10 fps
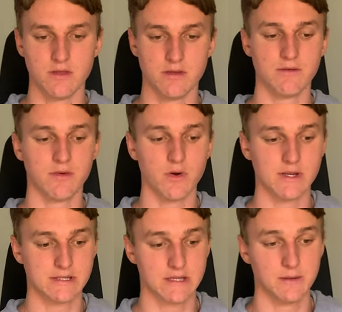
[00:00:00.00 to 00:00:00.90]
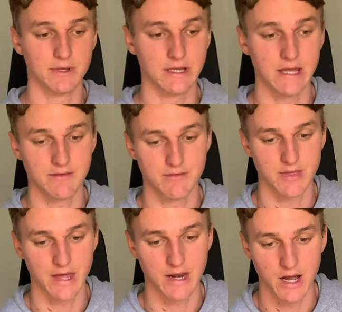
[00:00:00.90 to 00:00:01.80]
the voice and the belief
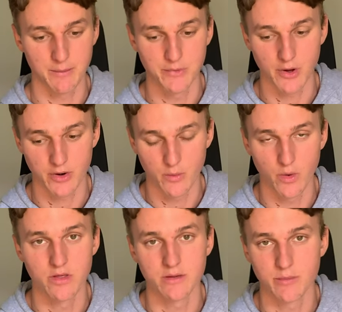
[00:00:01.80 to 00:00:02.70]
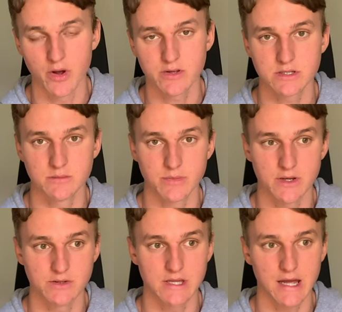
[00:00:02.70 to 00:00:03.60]
that I'm not a worthy person,
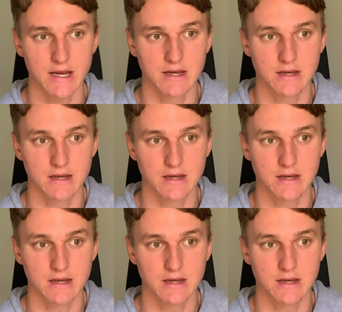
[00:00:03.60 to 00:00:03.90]
because that